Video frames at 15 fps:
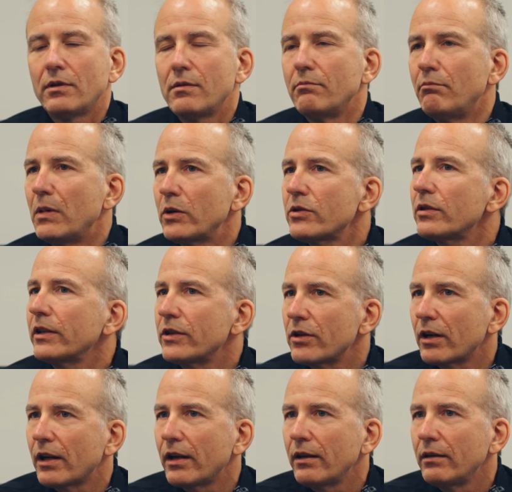mostly
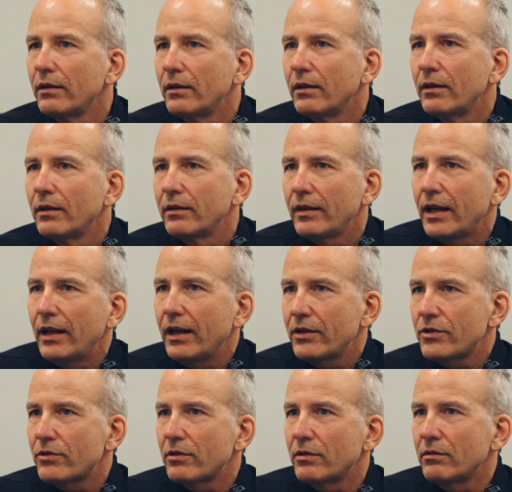dry, that
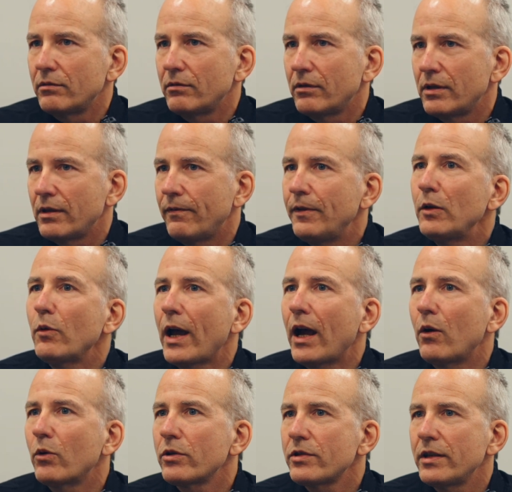extra few
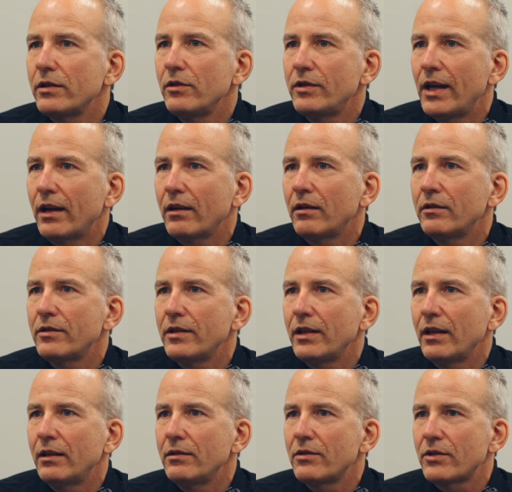hours that you tack on to the
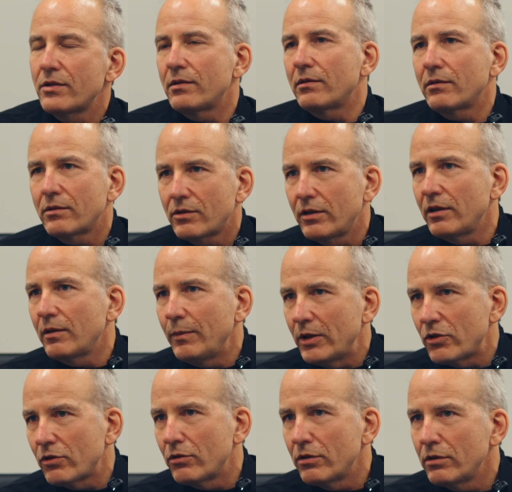end just so you can be
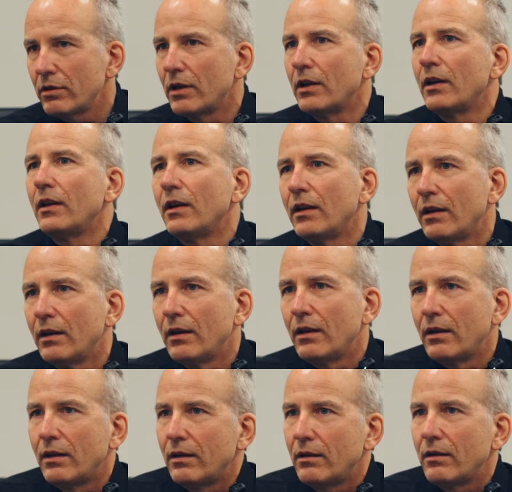sure,
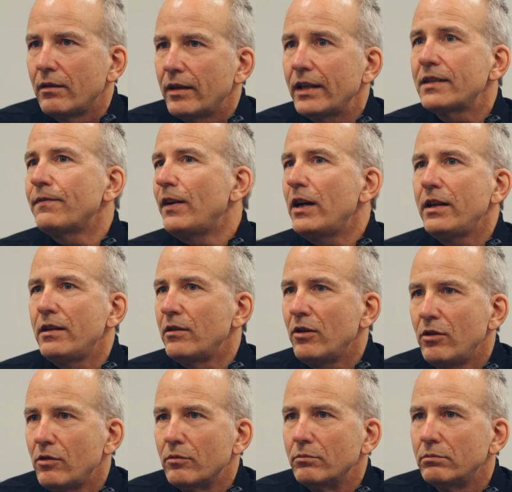that's fine at
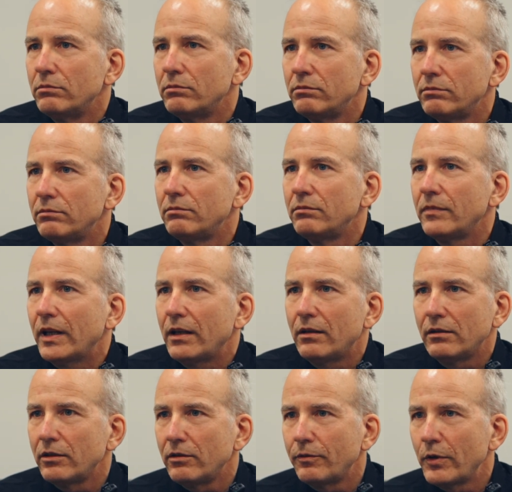home and
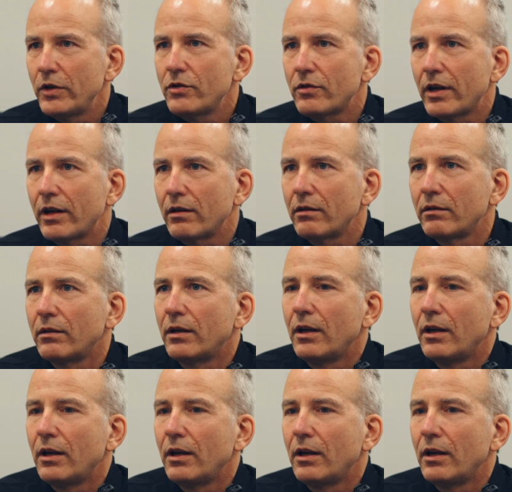a little freeze dryer.